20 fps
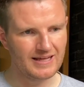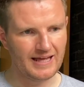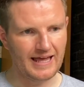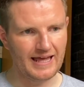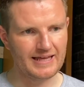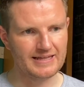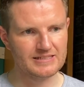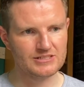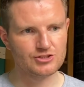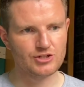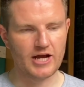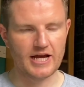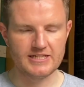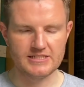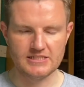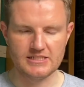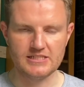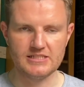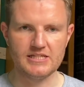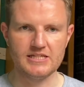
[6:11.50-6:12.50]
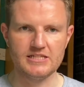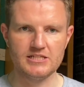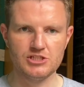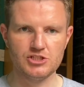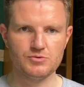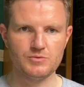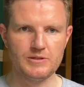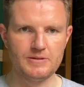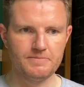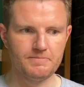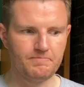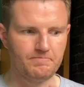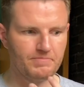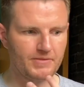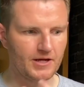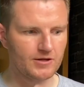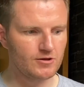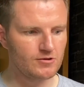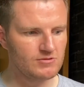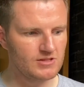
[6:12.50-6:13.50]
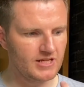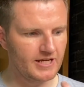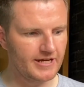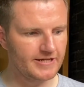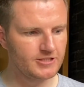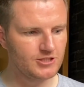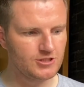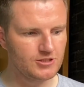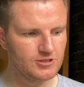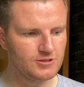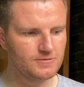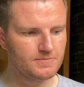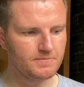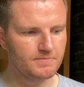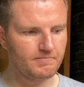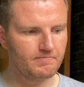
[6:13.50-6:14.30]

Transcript: It tries to stay sweet around the edges,